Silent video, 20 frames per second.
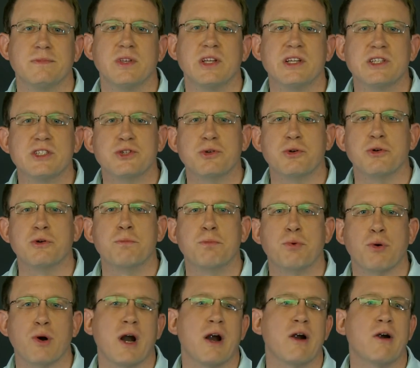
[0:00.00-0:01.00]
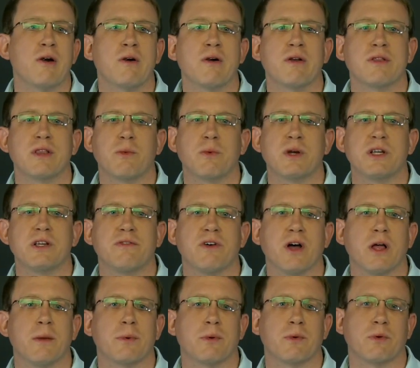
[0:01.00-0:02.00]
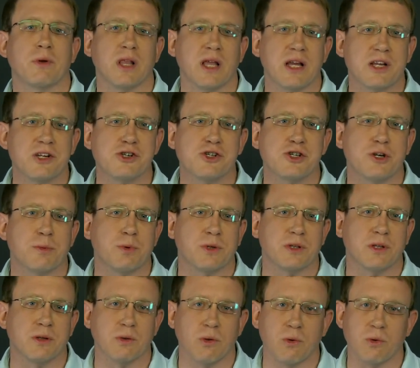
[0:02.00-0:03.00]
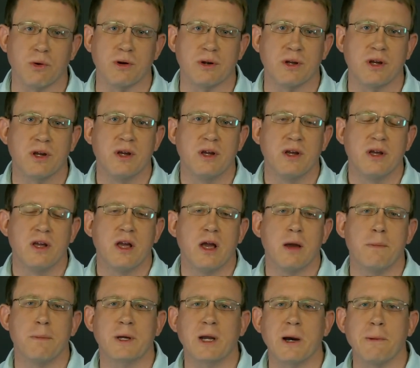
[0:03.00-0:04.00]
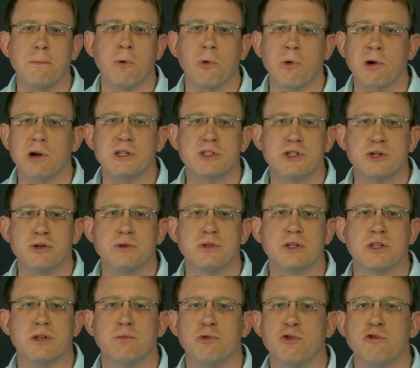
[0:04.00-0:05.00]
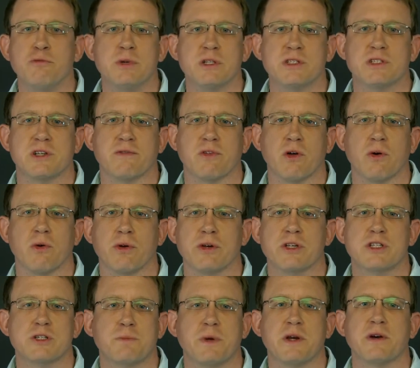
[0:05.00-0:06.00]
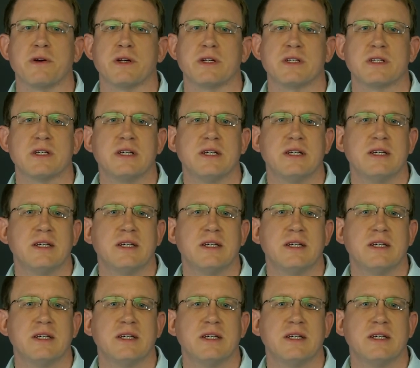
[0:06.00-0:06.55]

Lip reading: It's through prayer that we develop a relationship with the Lord and become more attuned to the movements of the Holy Spirit.